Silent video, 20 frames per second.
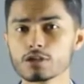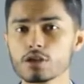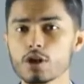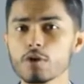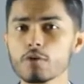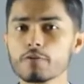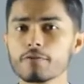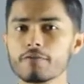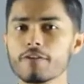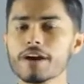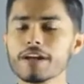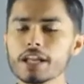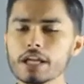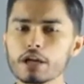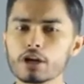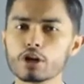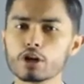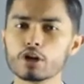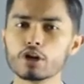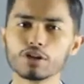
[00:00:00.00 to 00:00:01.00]
So finding
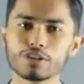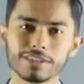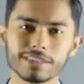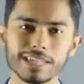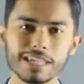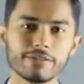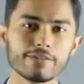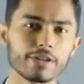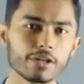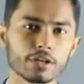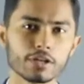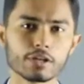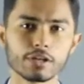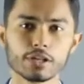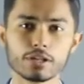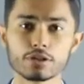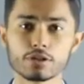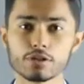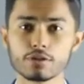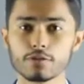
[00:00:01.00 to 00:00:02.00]
a good leave-in
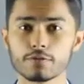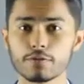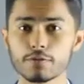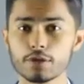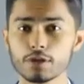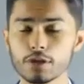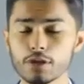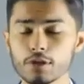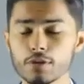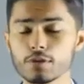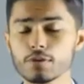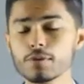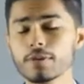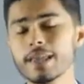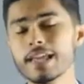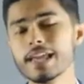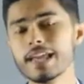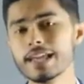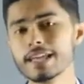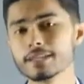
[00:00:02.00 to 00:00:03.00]
conditioner for you
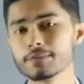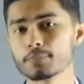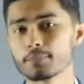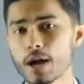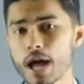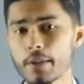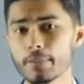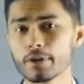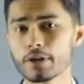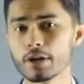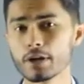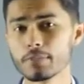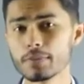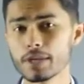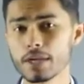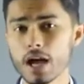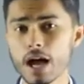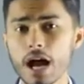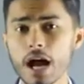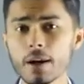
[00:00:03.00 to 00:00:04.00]
is probably going to
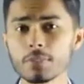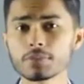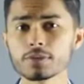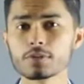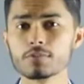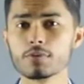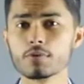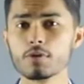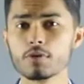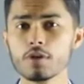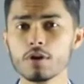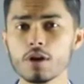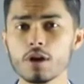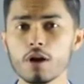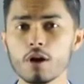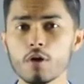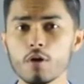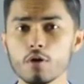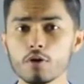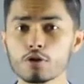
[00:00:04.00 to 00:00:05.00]
be optimal
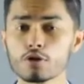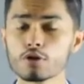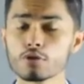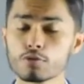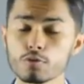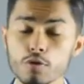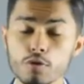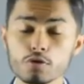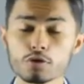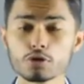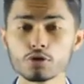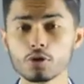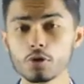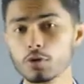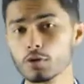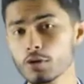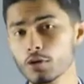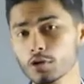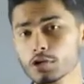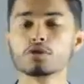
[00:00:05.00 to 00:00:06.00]
or
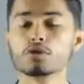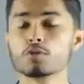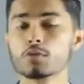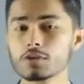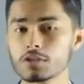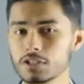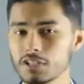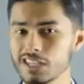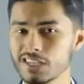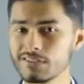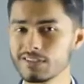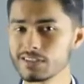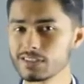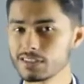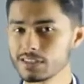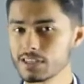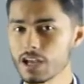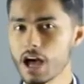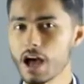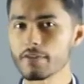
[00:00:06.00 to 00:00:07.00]
crucial to achieving
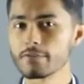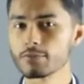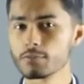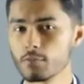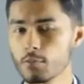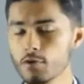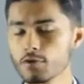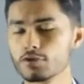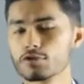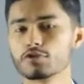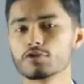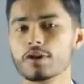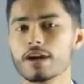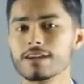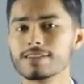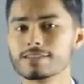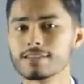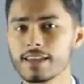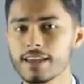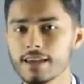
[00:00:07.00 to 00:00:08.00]
soft
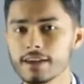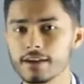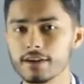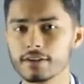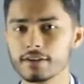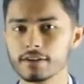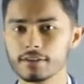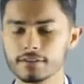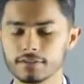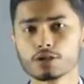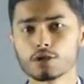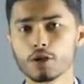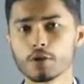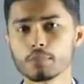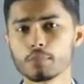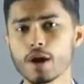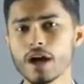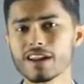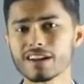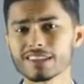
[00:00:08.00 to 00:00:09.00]
moisturized hair. So the
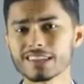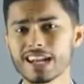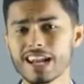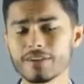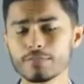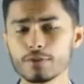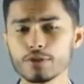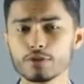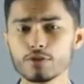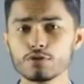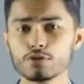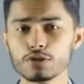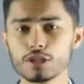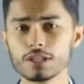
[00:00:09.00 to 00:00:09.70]
product that I've been